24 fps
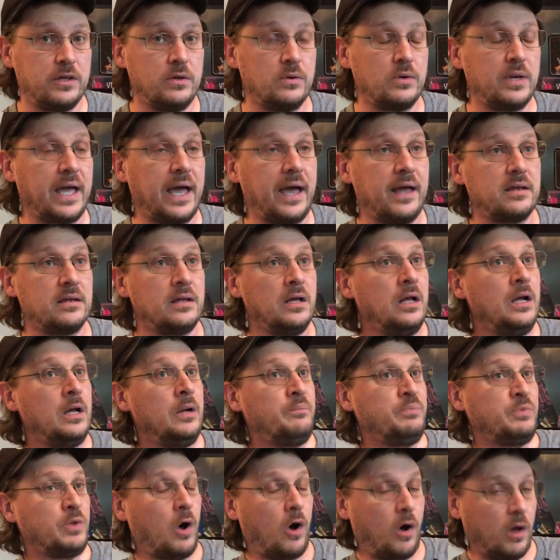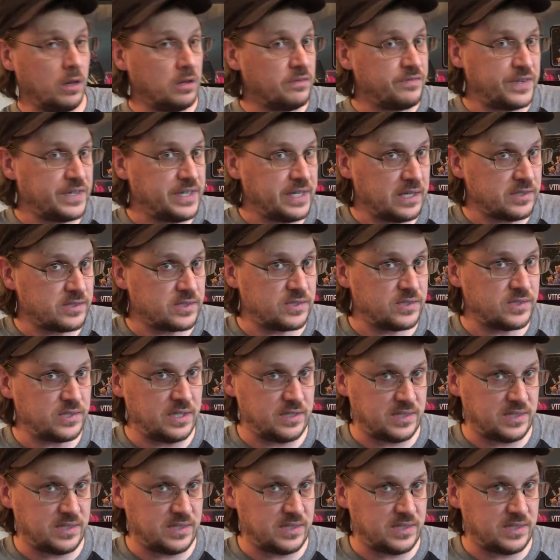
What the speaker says: You get all of the discs.